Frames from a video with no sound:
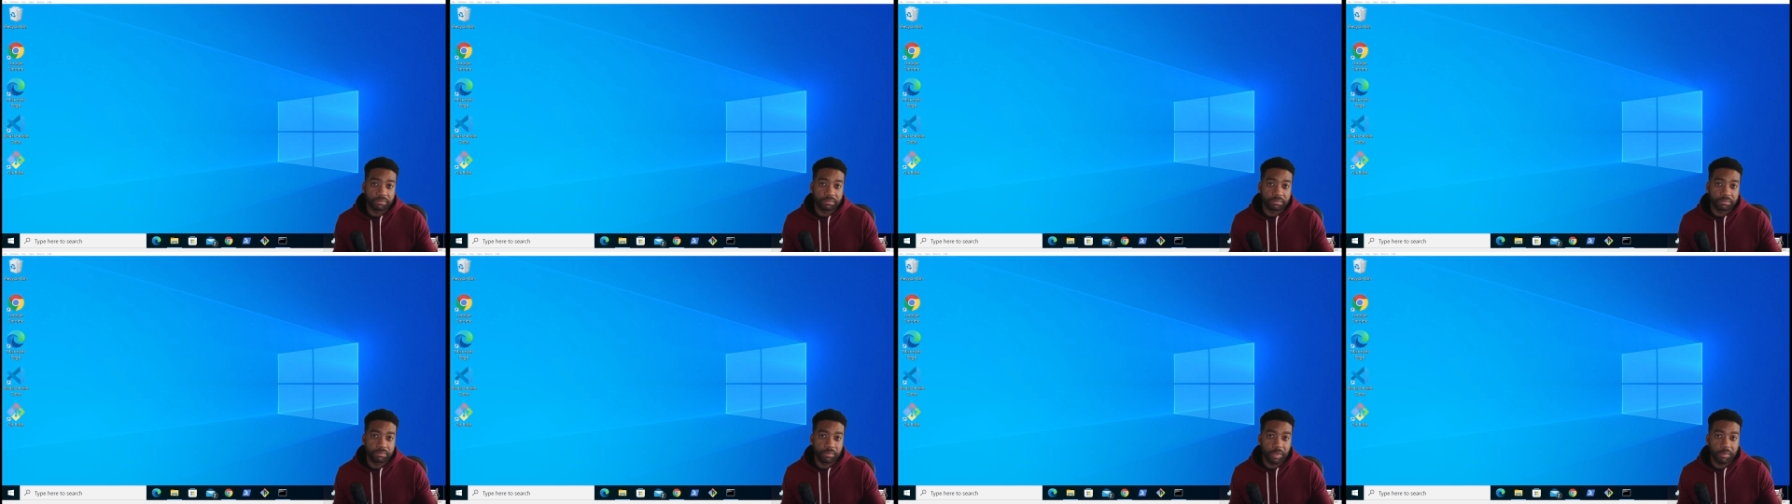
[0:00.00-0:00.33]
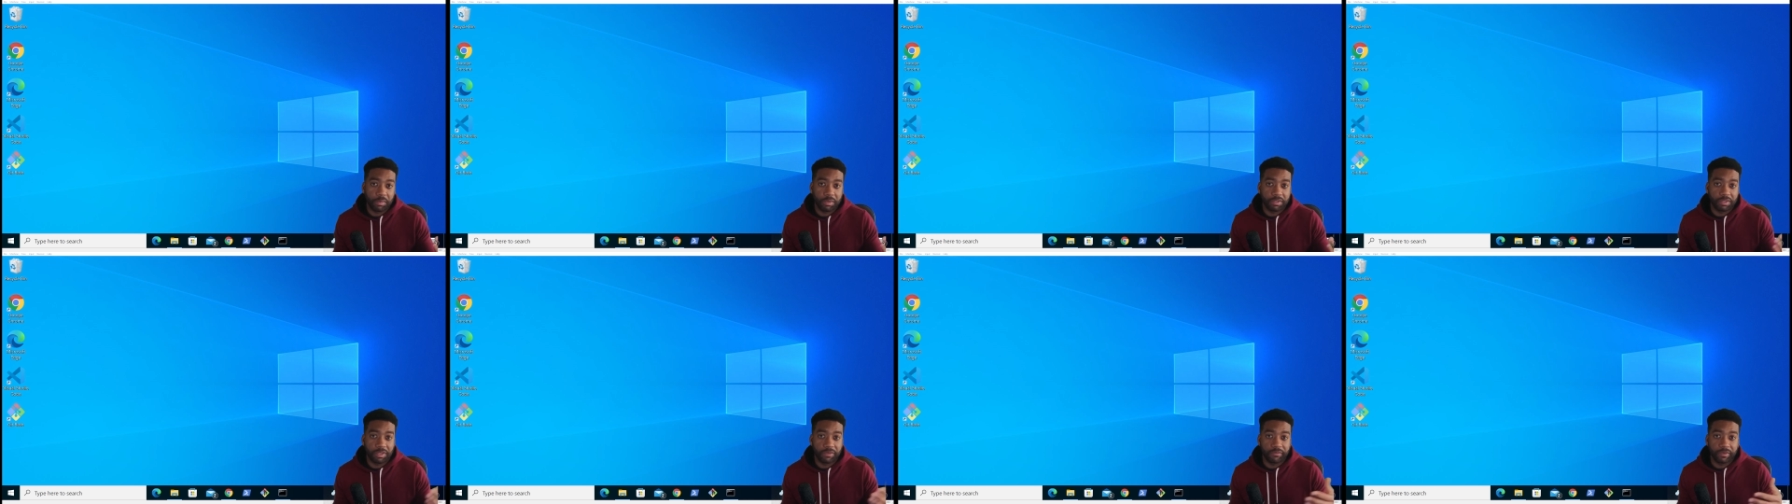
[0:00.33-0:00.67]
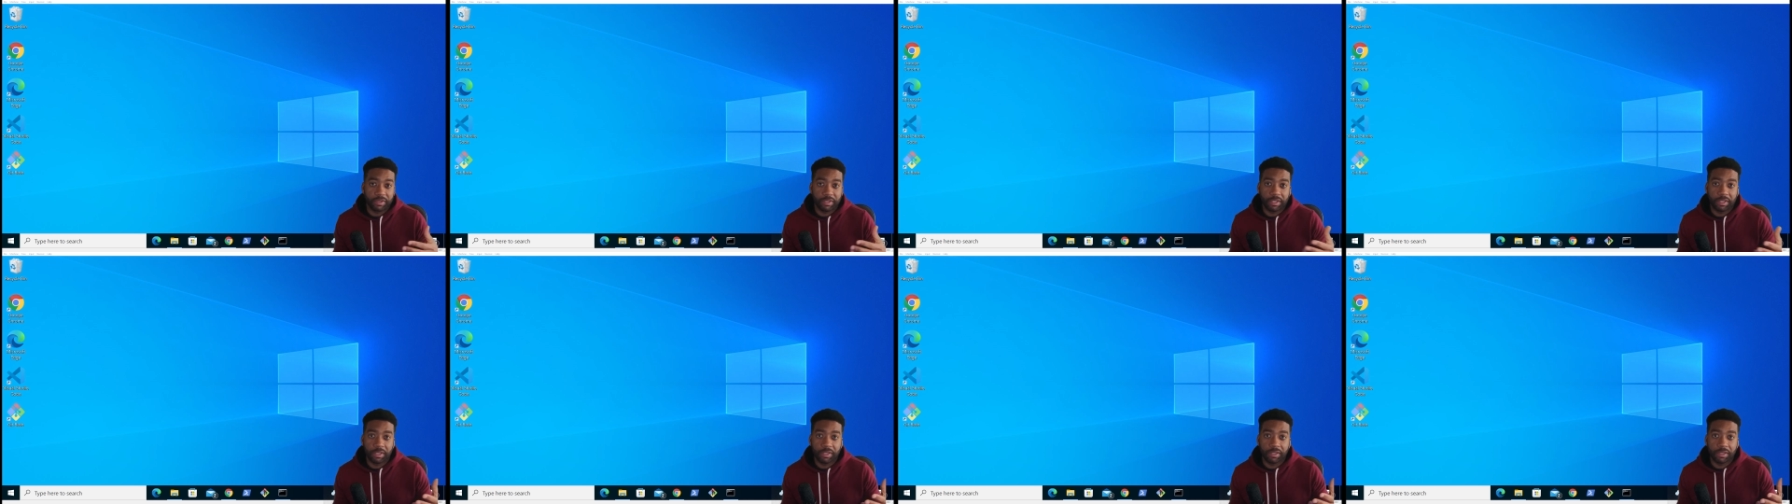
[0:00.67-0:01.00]
members of your
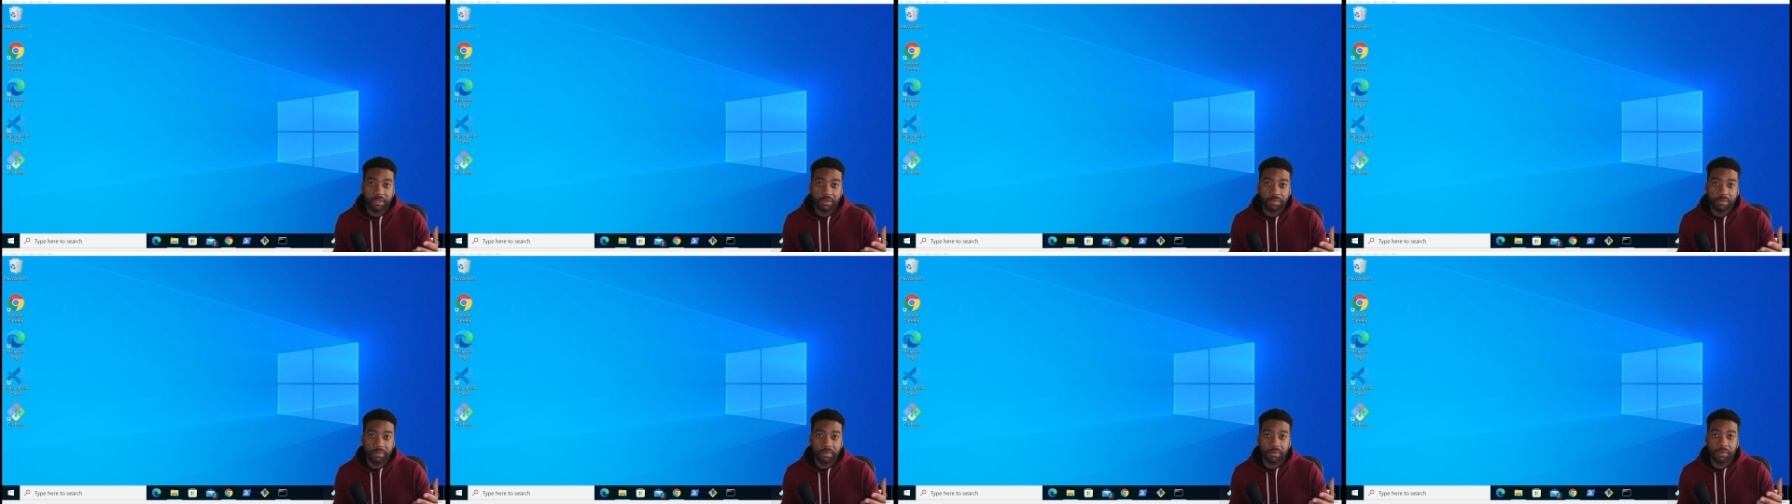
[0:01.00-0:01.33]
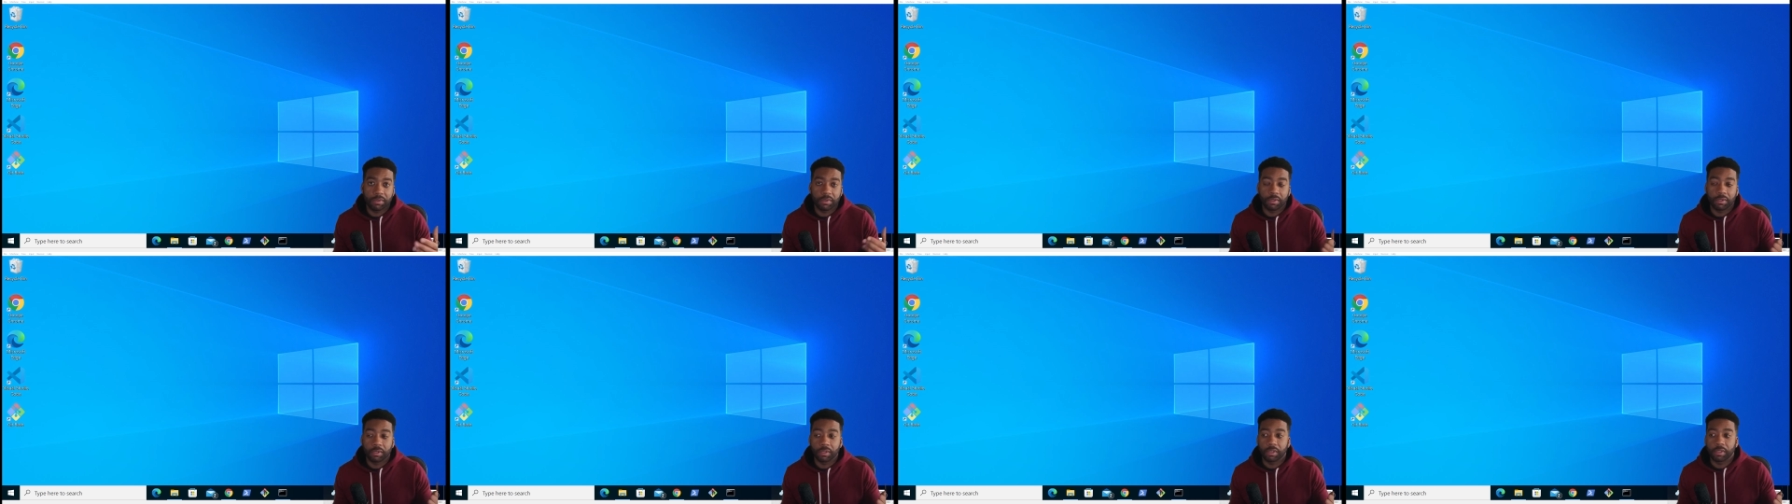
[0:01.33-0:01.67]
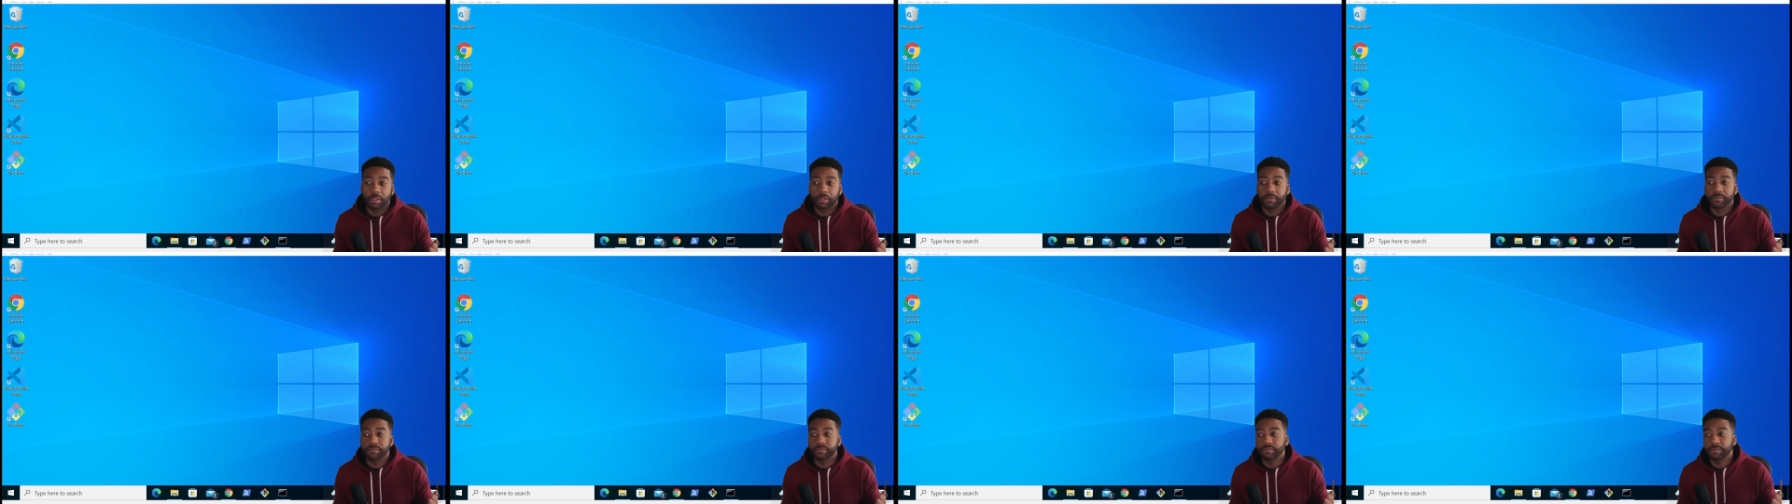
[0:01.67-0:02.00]
team,
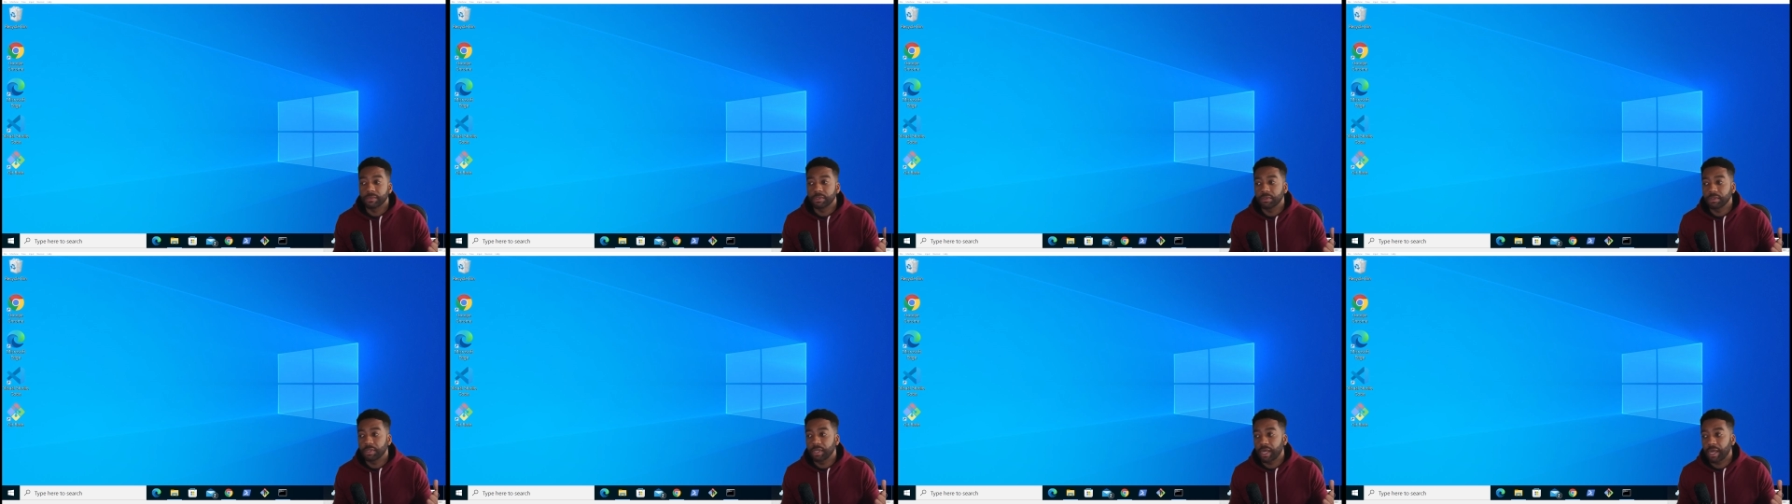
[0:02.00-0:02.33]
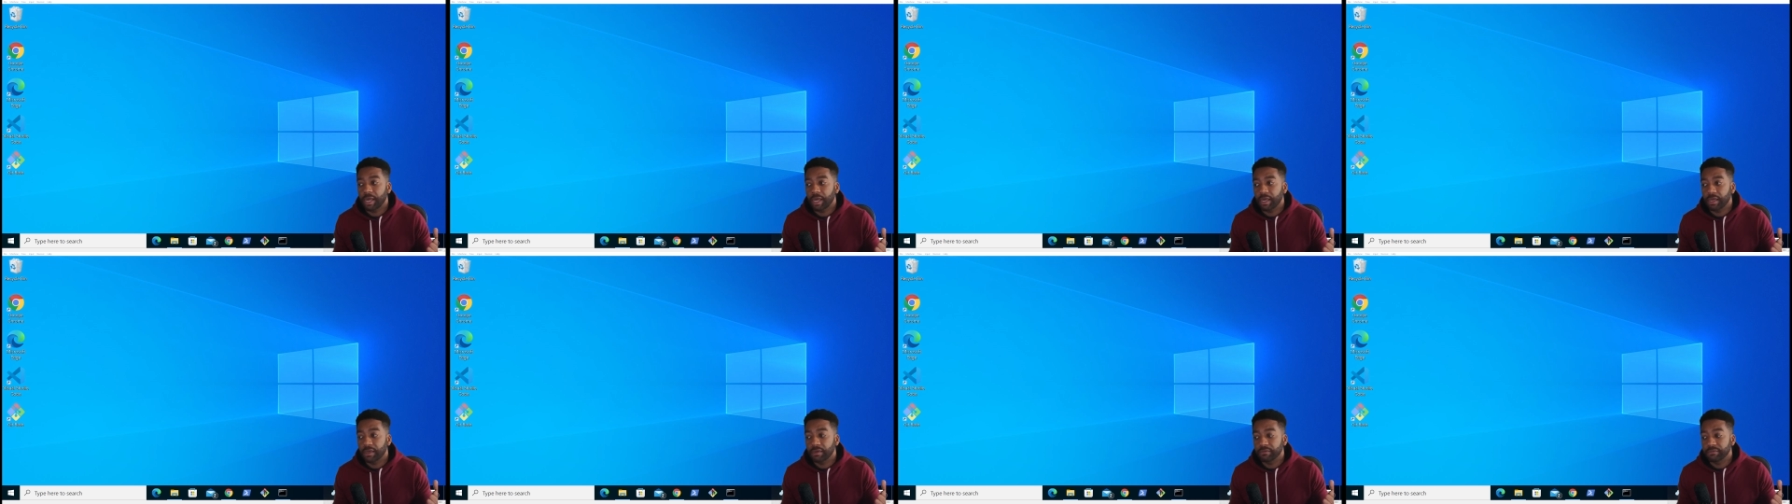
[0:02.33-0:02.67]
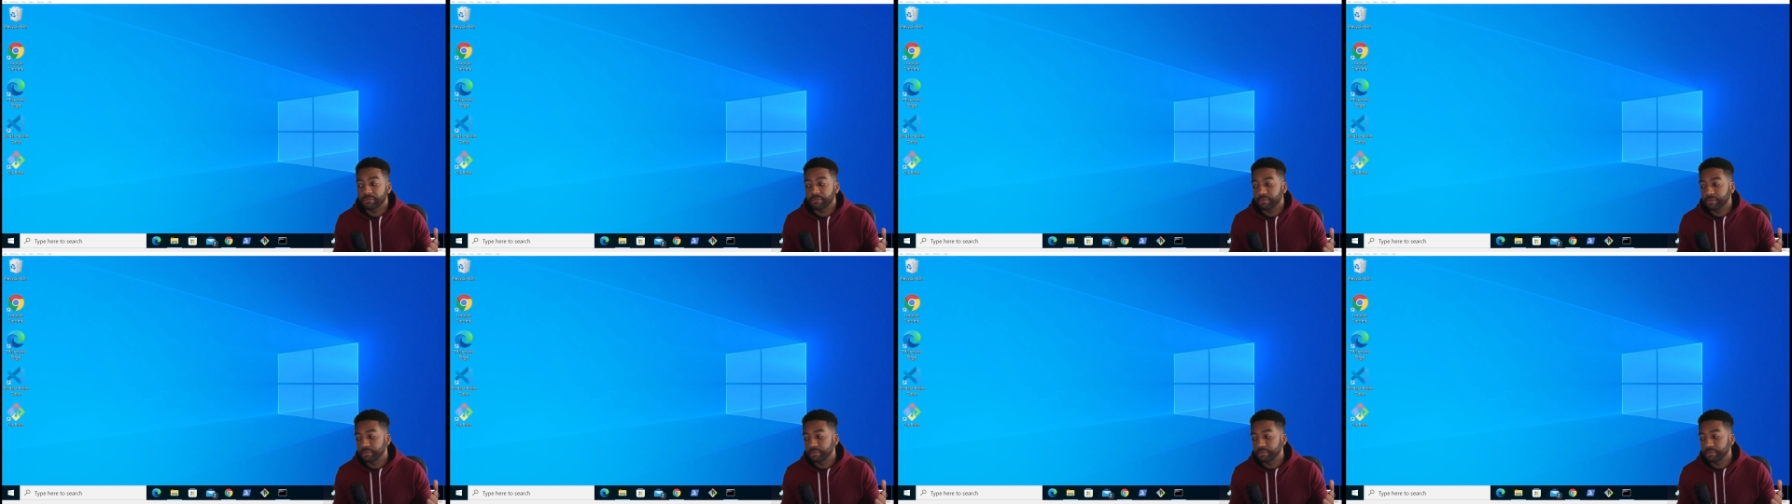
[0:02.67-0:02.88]
or you could have